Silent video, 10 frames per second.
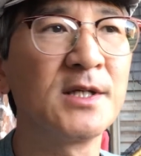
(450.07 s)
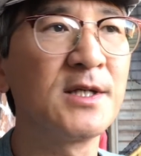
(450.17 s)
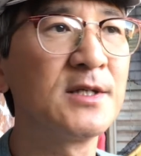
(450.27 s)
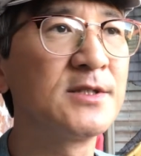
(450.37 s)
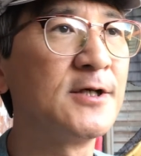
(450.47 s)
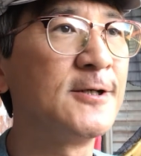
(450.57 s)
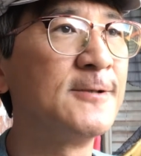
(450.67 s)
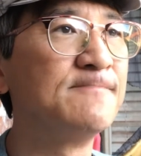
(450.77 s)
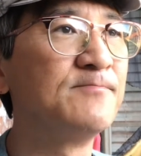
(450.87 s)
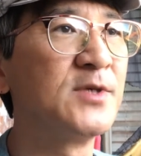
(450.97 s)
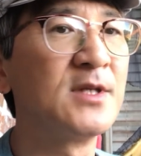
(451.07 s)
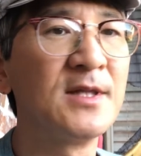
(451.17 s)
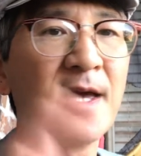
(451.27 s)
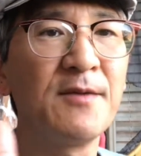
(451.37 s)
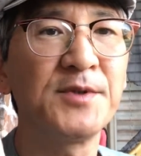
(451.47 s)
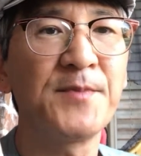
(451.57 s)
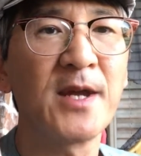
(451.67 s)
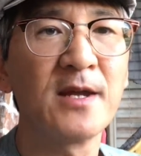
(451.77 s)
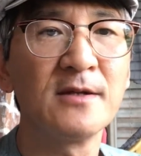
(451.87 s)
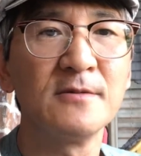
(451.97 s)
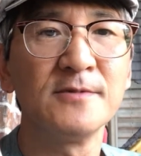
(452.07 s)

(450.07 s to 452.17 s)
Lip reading: guess in a lifespan of